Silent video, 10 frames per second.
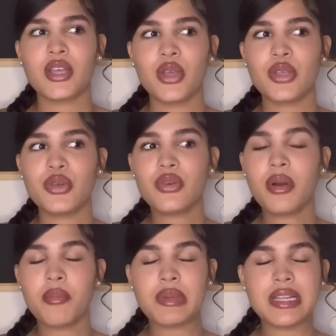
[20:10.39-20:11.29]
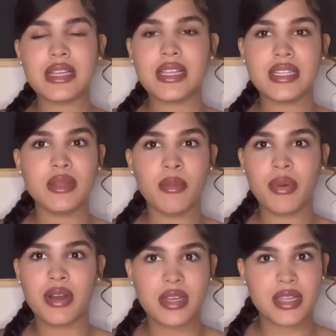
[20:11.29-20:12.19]
you completely
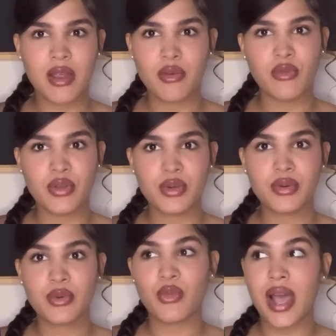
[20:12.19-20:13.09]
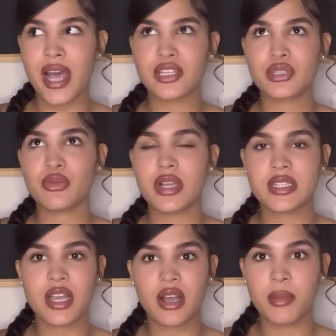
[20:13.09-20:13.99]
debunk that review as soon as
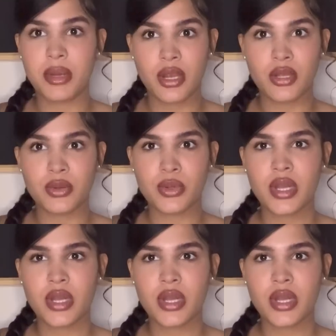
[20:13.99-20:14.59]
they come near you